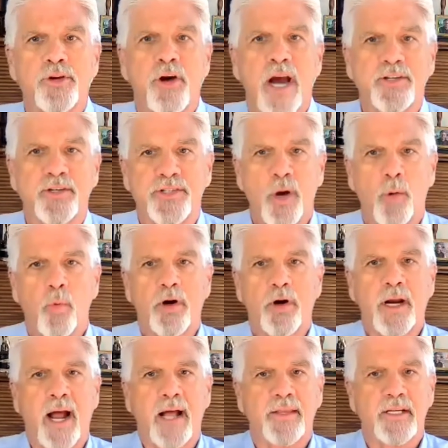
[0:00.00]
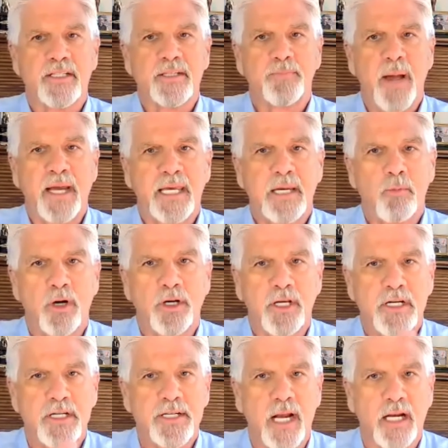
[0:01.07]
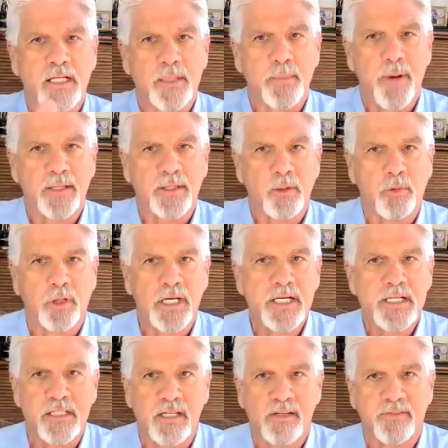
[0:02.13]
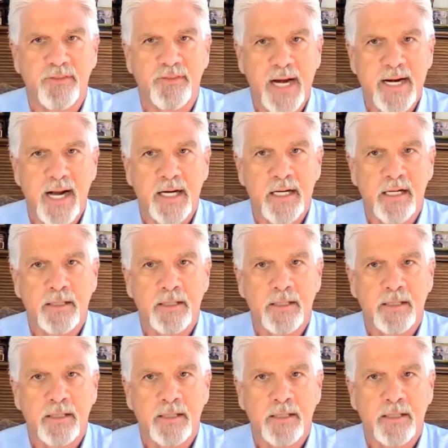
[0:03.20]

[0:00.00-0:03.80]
are still working on this. Becky, what can you tell us about the release of Night Night?